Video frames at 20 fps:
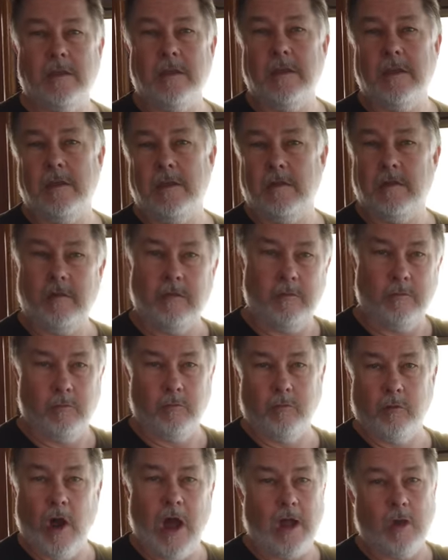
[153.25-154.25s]
the
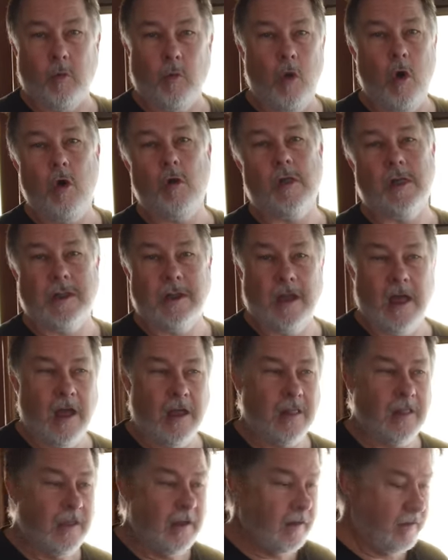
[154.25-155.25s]
rock wall at an
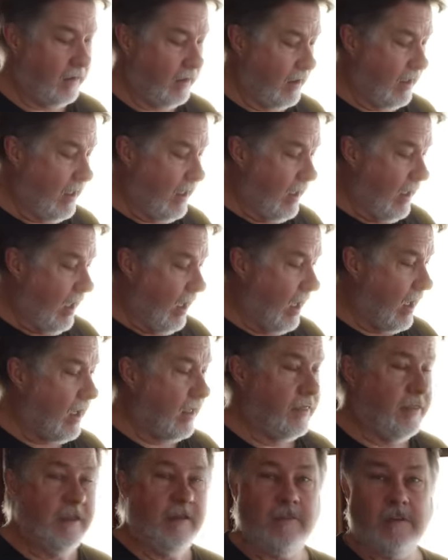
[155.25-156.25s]
island,
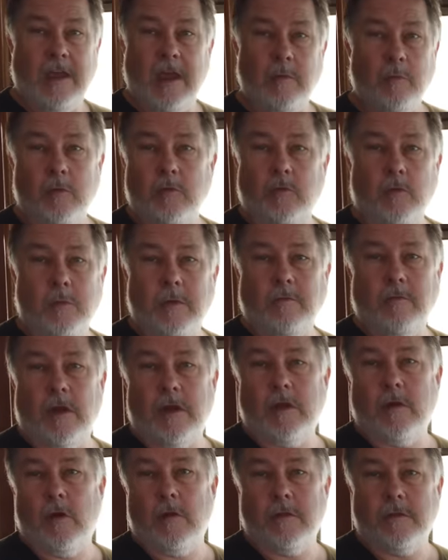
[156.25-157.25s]
these cameras will be
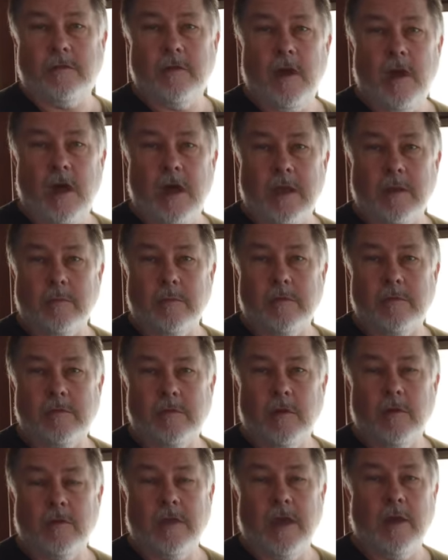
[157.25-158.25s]
running all the time
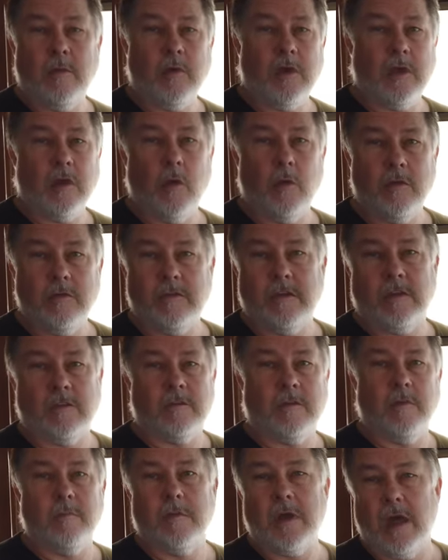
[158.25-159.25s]
so that we can always
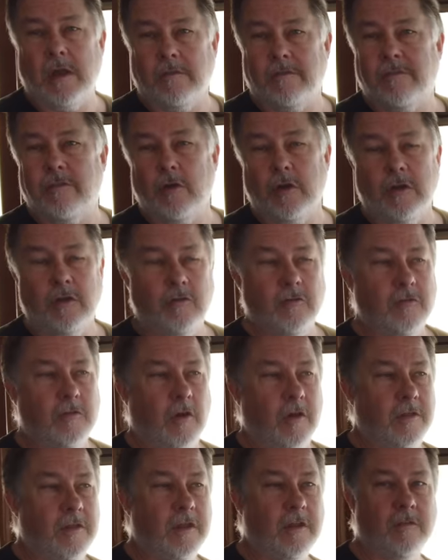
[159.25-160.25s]
get some kind of footage.
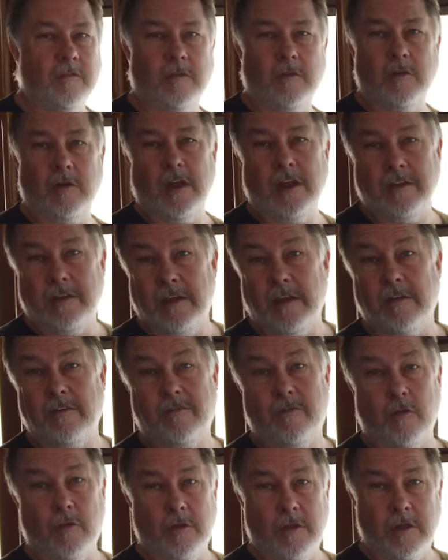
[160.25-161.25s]
So I think it's a good idea
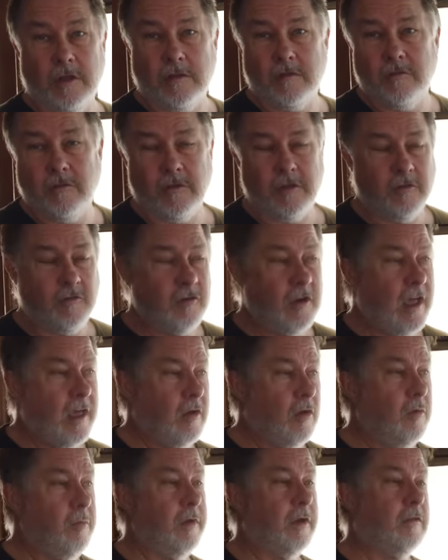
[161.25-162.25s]
for the
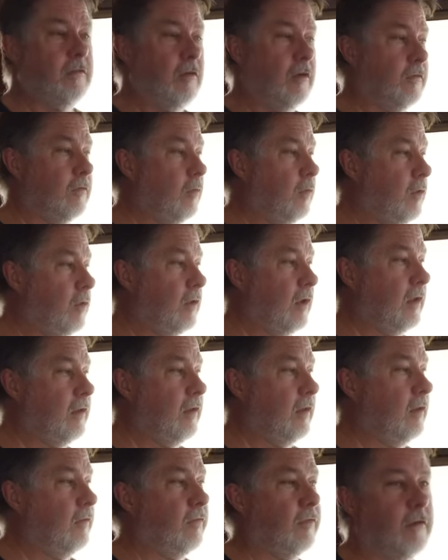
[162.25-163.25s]
channel, but it's also a good
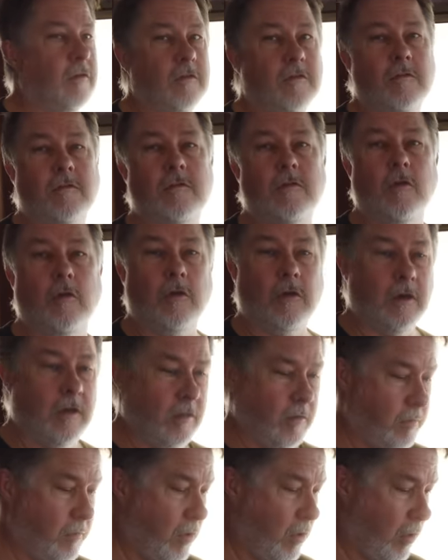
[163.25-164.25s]
idea for the
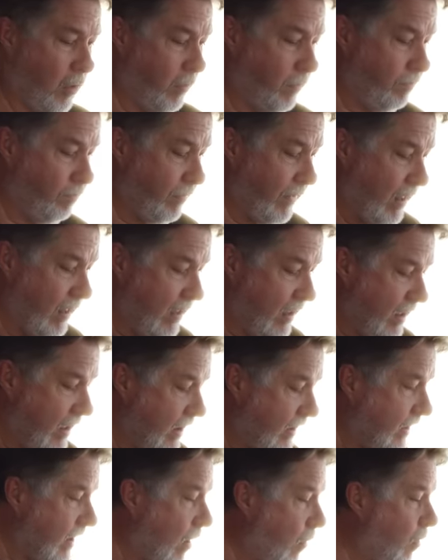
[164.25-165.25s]
security of the boat.
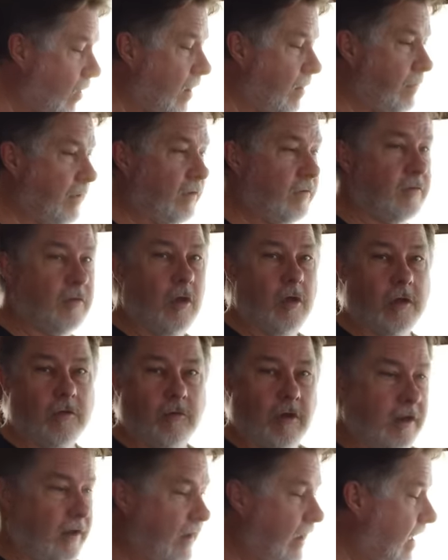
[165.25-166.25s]
Now, what I'm
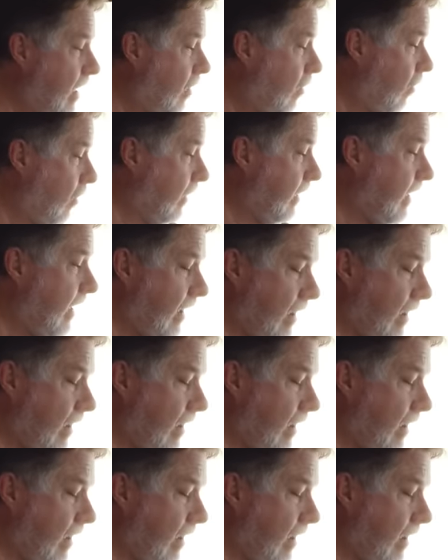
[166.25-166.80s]
installing right now are